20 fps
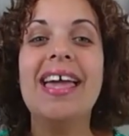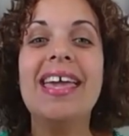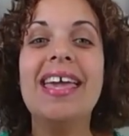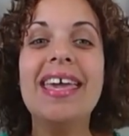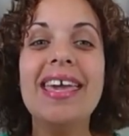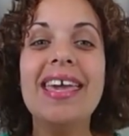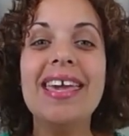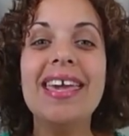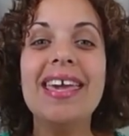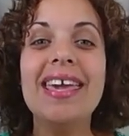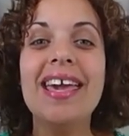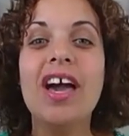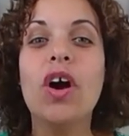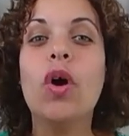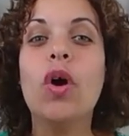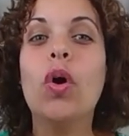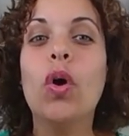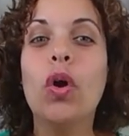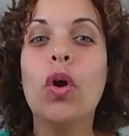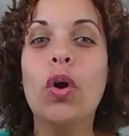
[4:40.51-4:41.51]
Y
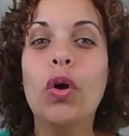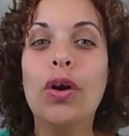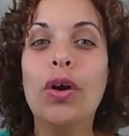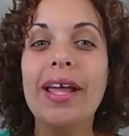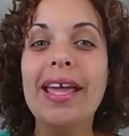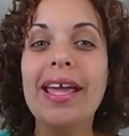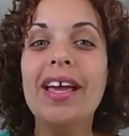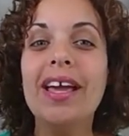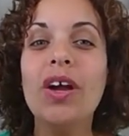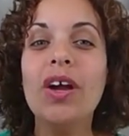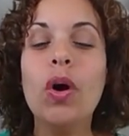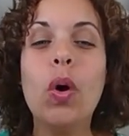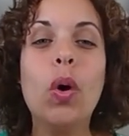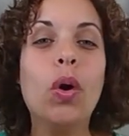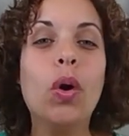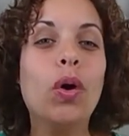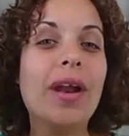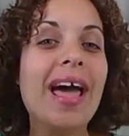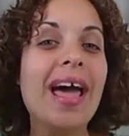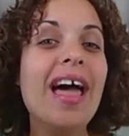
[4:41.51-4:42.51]
colorín
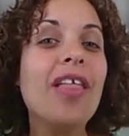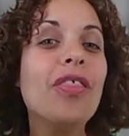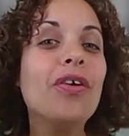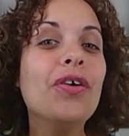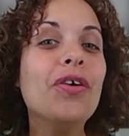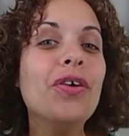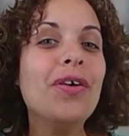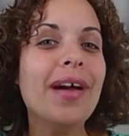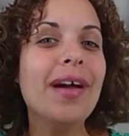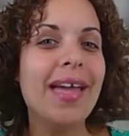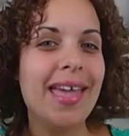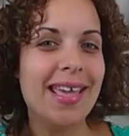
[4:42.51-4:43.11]
colorado,